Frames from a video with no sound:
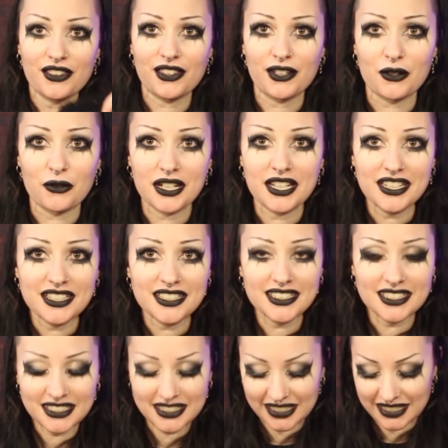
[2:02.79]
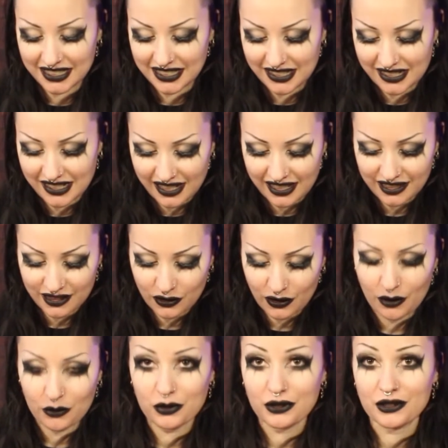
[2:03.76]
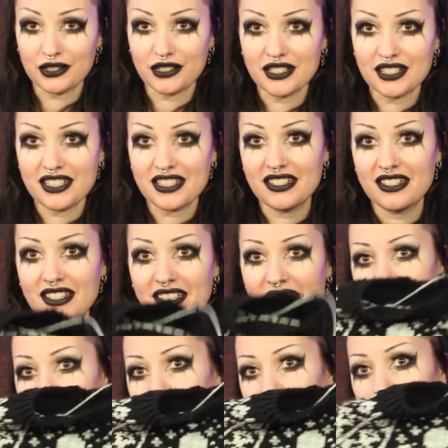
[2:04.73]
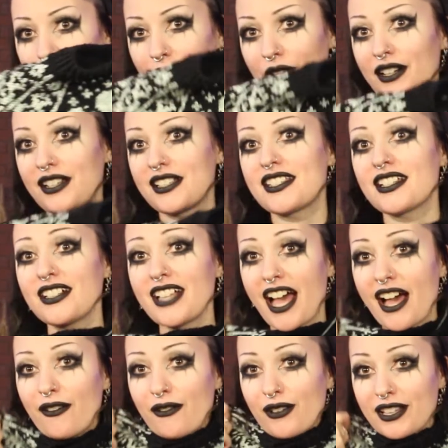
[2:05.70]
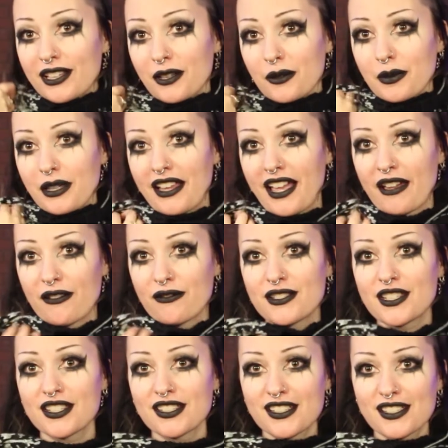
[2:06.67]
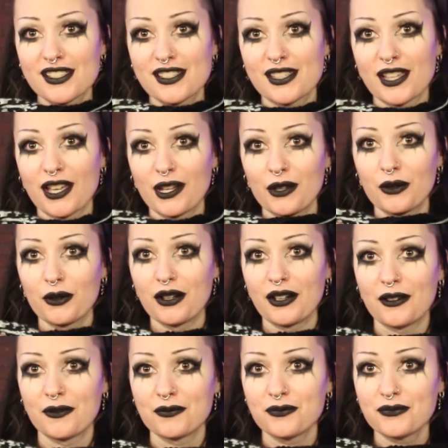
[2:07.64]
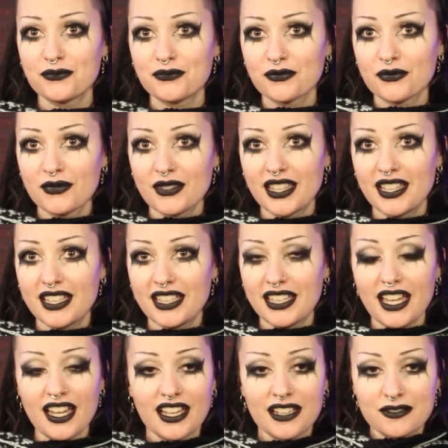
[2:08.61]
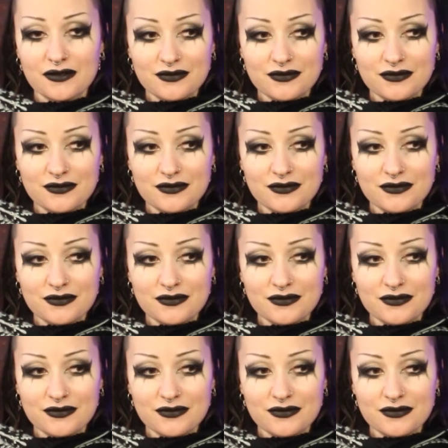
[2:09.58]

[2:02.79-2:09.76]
the green. I thought I wouldn't, but I still have a little bit left. So yeah.